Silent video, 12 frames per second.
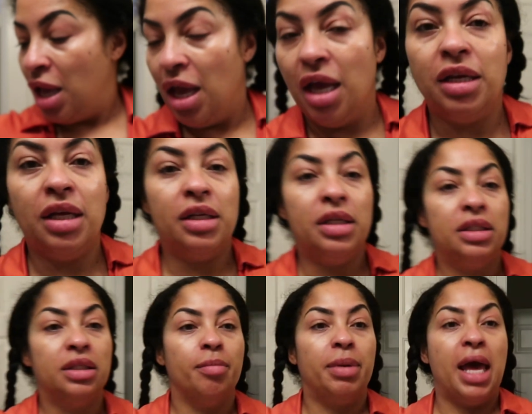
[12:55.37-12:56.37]
And then these
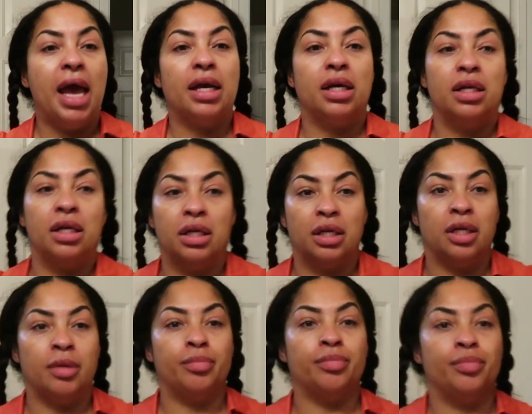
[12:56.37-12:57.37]
some black
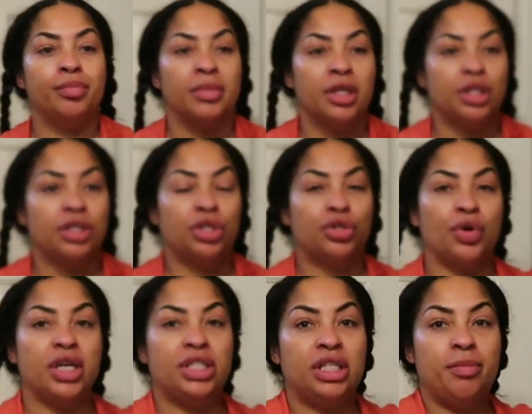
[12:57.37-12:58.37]

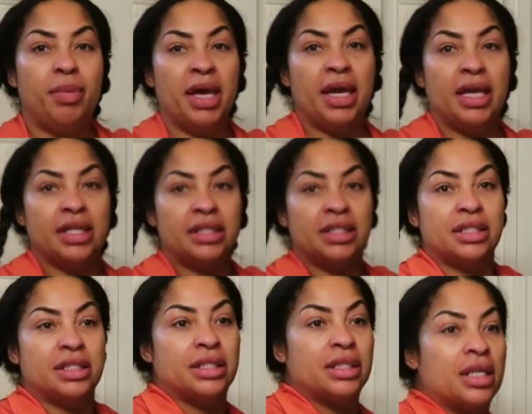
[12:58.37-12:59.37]
stretchy
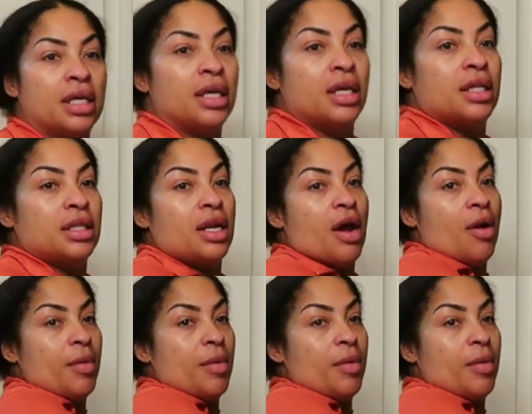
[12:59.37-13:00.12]
pants that I